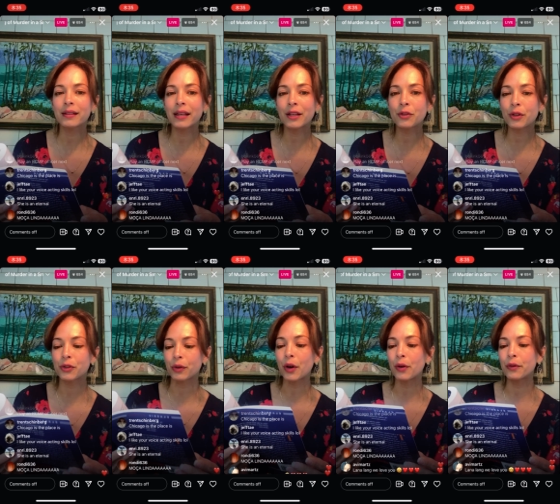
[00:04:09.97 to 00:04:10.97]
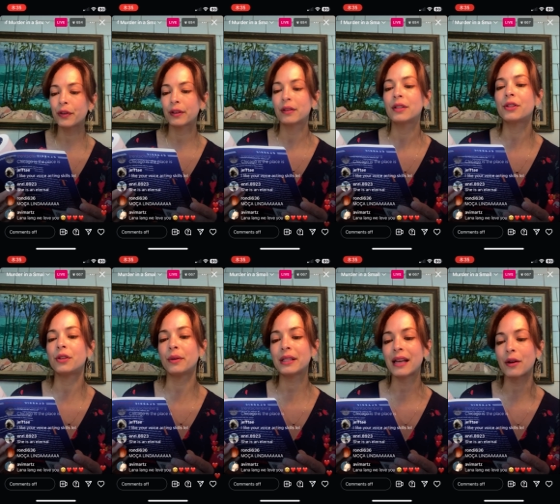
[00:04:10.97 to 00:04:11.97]
Cassandra drove
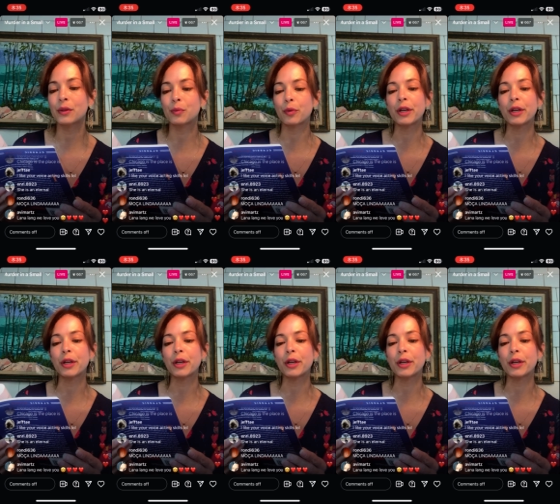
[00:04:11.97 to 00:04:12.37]
to his house,